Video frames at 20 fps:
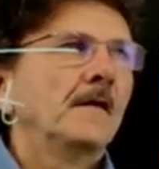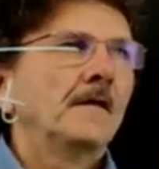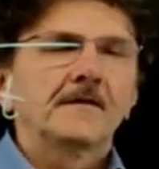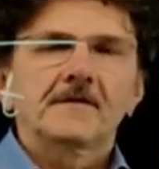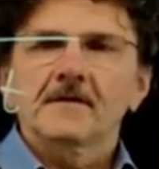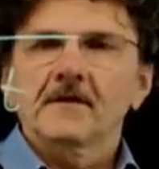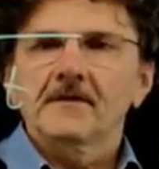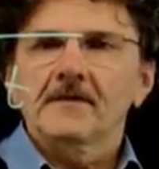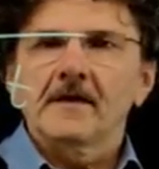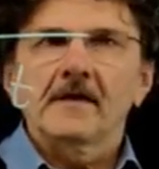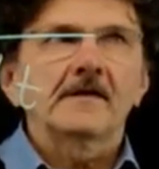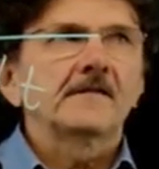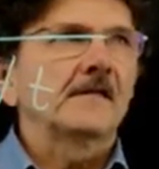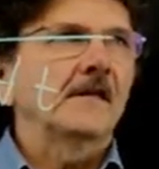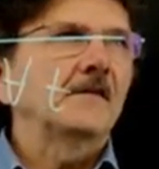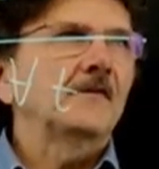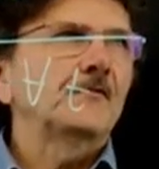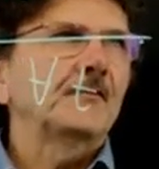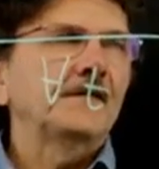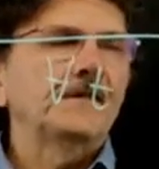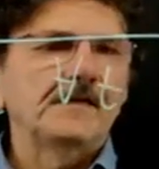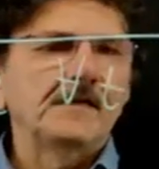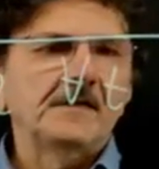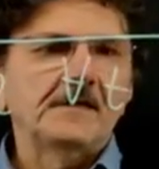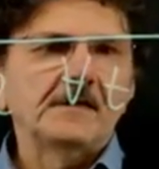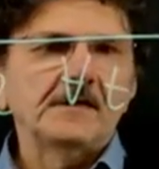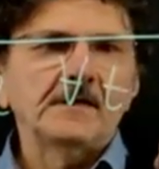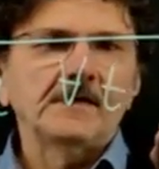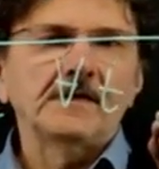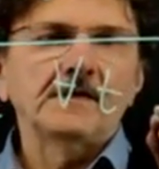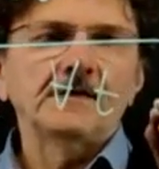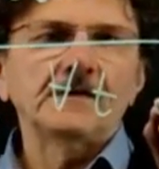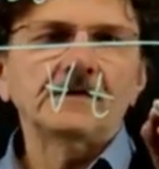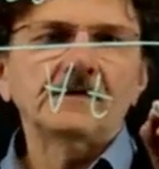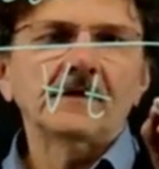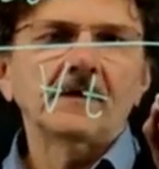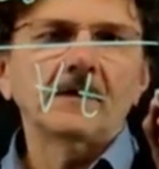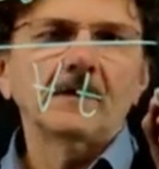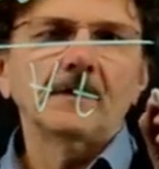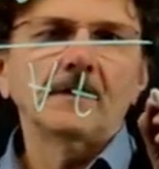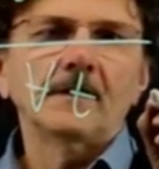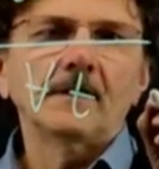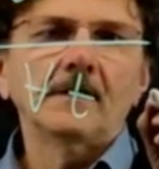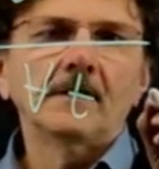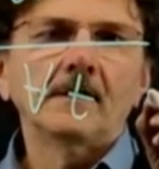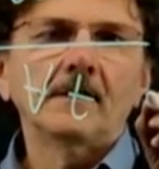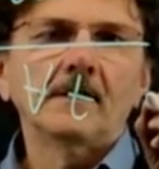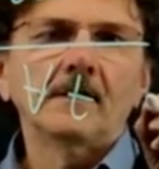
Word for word: So the eccentricity is uh,